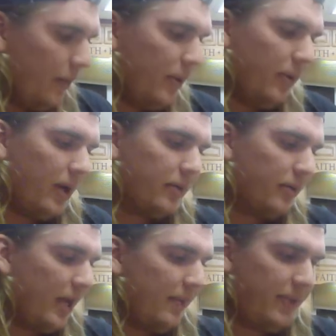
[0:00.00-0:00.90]
We walk
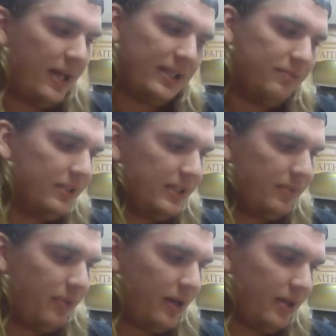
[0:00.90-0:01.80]
right past
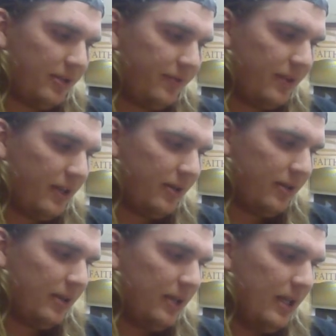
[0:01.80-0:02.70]
Mrs. Potter's
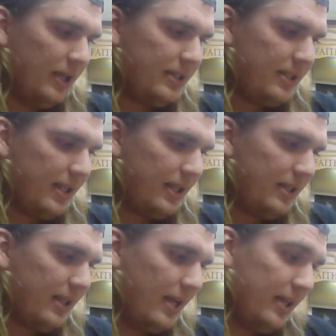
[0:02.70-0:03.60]
flower
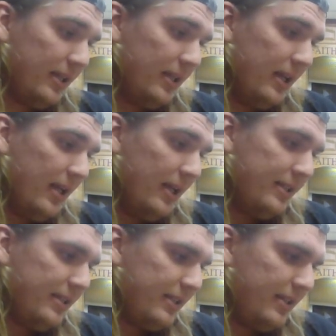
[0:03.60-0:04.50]
stand and
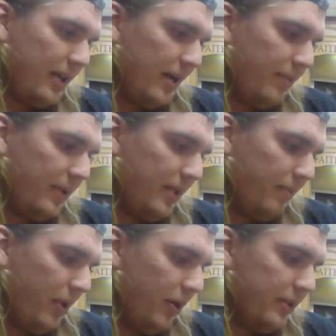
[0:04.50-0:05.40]
stop at the
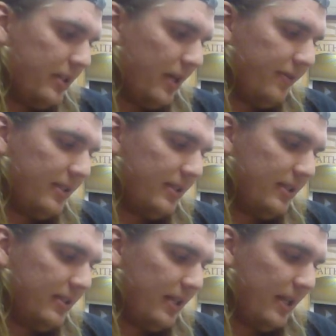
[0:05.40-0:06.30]
post office
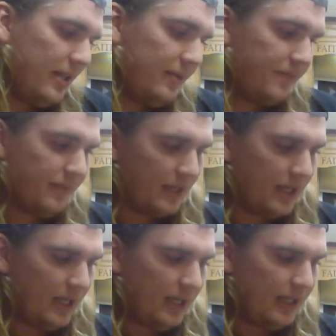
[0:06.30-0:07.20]
instead.
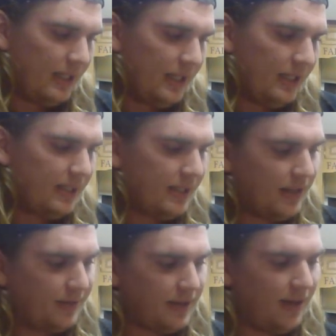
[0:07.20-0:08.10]
Ian
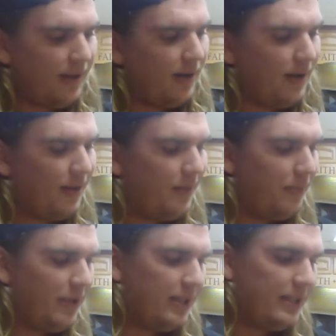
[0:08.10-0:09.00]
sniffs all the
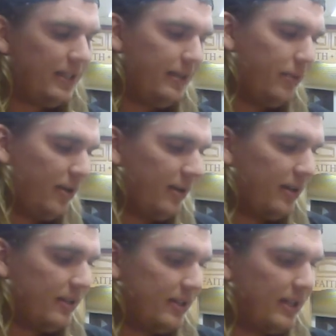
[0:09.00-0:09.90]
bricks he
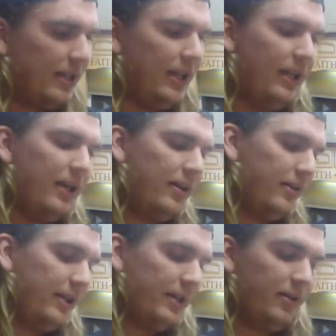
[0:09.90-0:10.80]
wants, and I
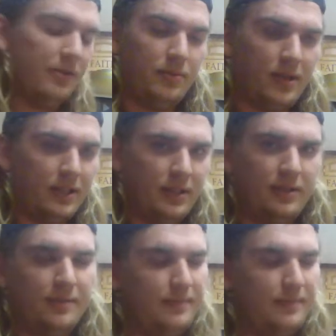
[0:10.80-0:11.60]
don't care who's watching.